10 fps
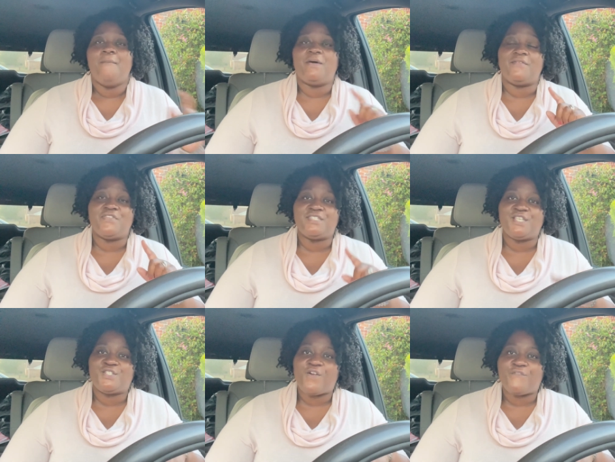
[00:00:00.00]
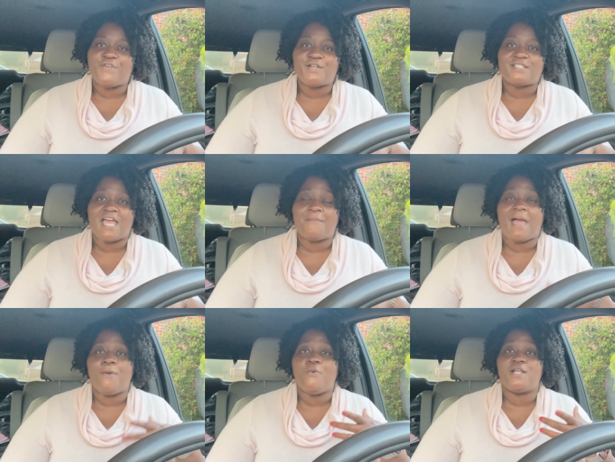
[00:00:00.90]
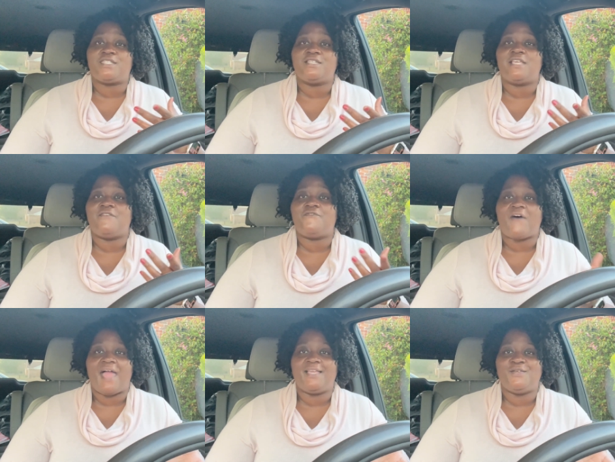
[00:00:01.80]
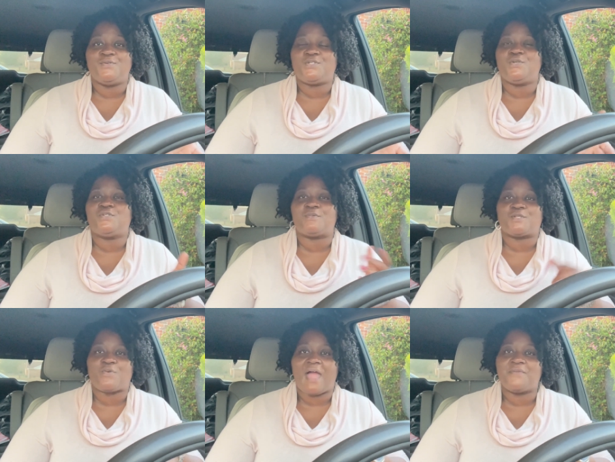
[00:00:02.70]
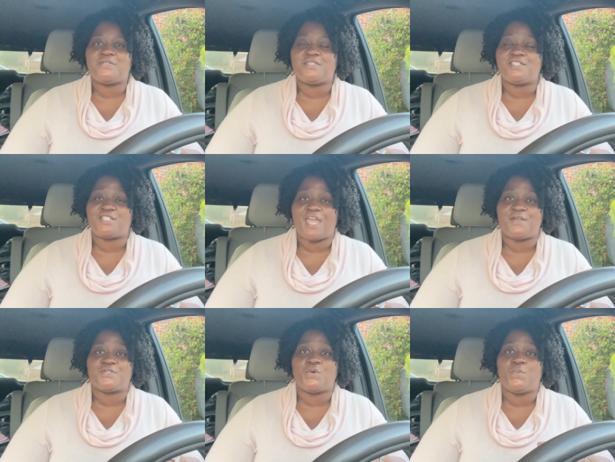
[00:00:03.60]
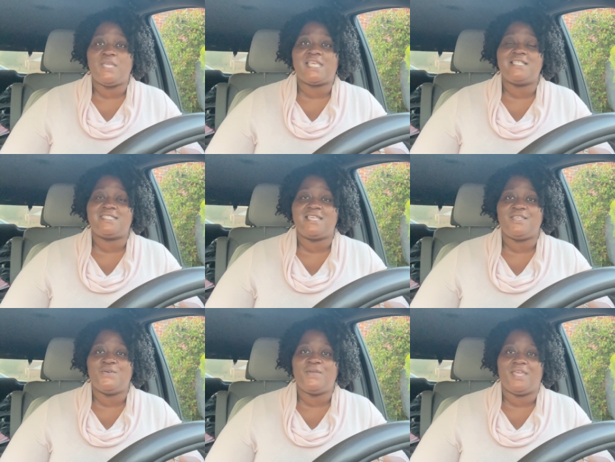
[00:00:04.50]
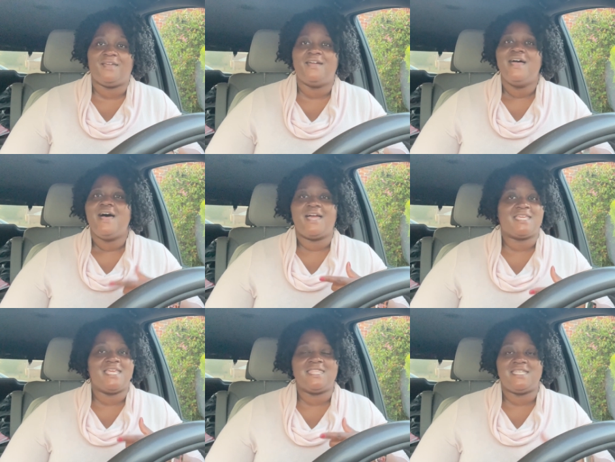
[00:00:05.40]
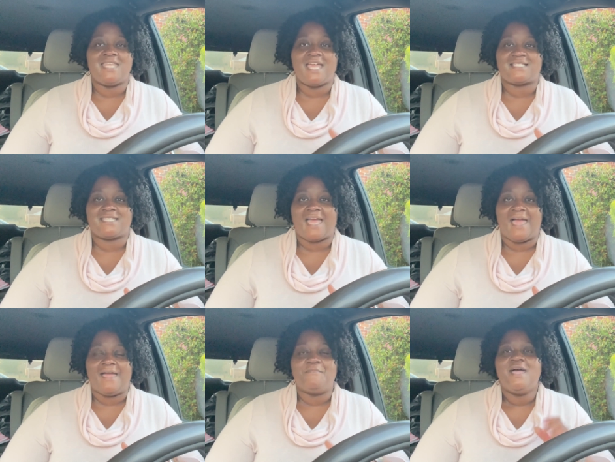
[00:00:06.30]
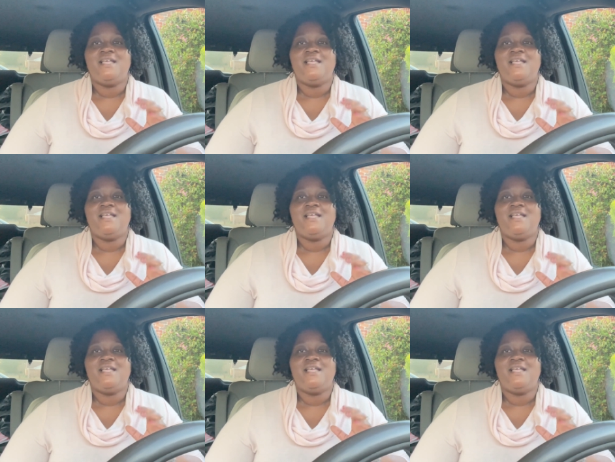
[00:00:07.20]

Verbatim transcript: But if this is your first time, I want to invite you to subscribe to this channel so we can see you here again the next time.